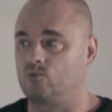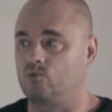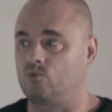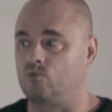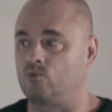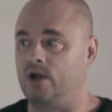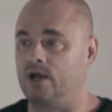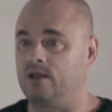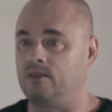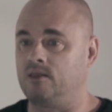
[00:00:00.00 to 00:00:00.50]

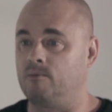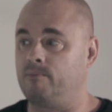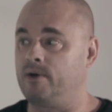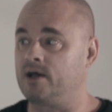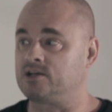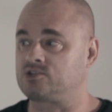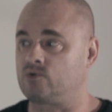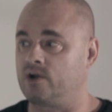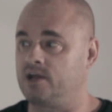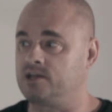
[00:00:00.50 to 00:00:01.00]
Ran the
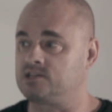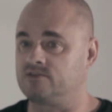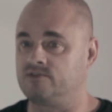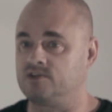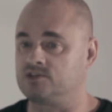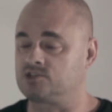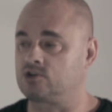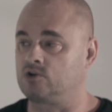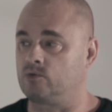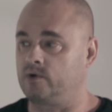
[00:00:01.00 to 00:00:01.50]
best race of
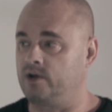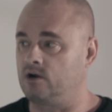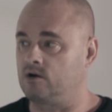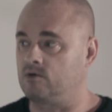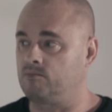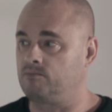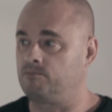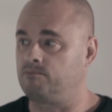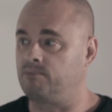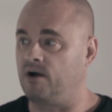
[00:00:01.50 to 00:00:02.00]
his
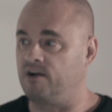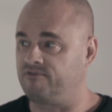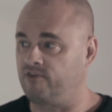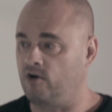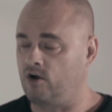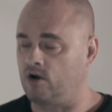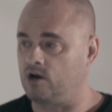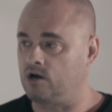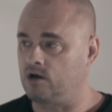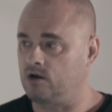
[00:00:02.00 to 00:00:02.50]
career by
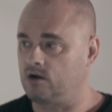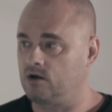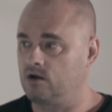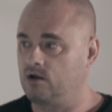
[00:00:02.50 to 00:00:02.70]
far,